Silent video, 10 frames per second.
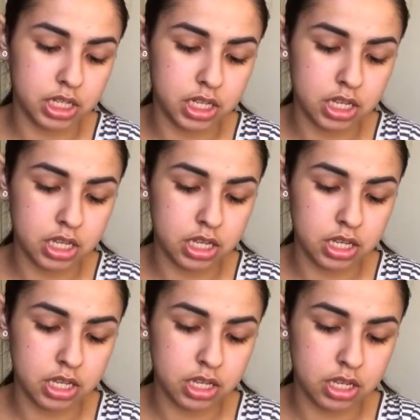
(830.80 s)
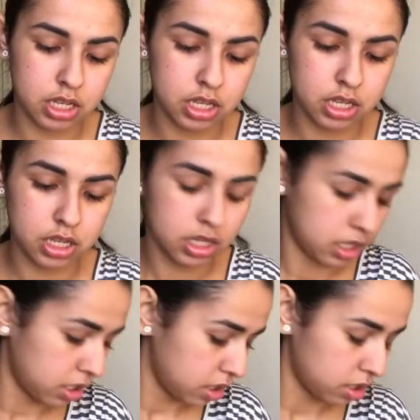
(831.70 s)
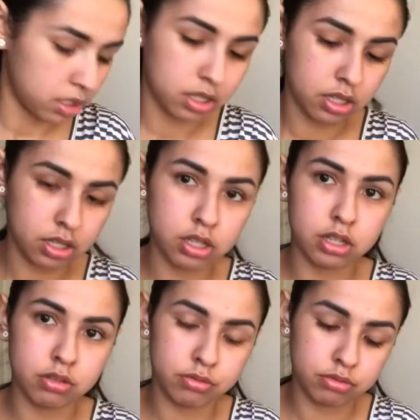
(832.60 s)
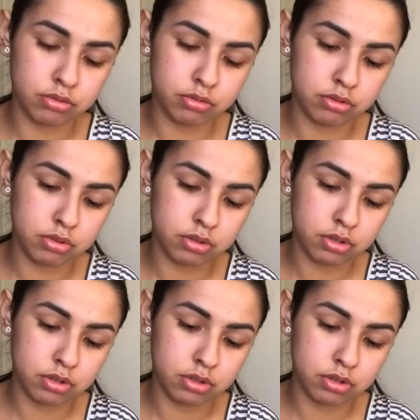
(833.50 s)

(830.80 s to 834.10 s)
(silence)